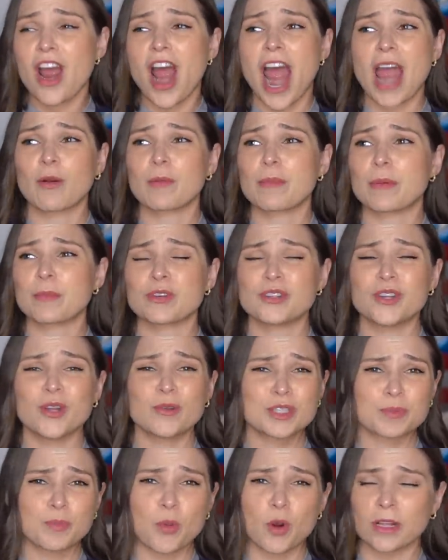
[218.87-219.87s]
I remembered
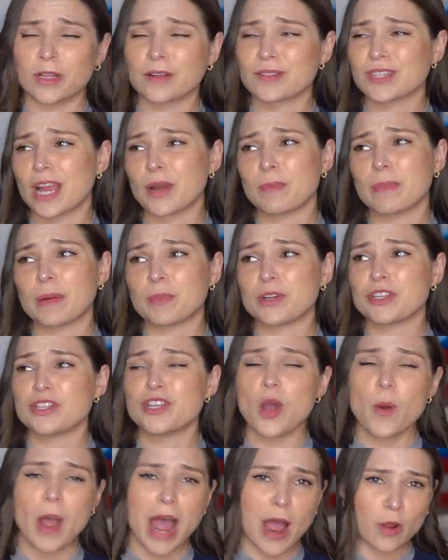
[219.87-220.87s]
no spoilers, I remembered
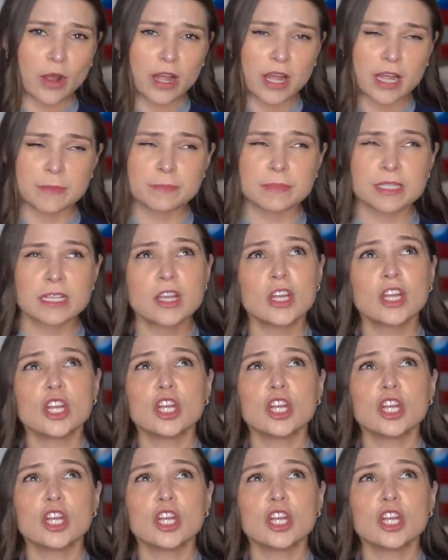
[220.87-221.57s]
no outcomes.